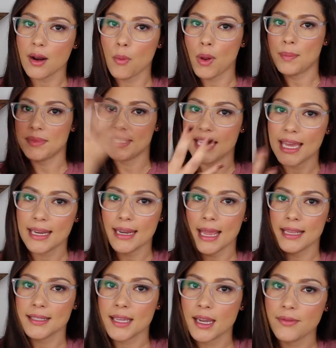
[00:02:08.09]
I want them to get
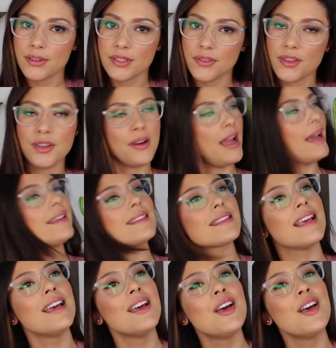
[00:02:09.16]
nice coverage for their eyes.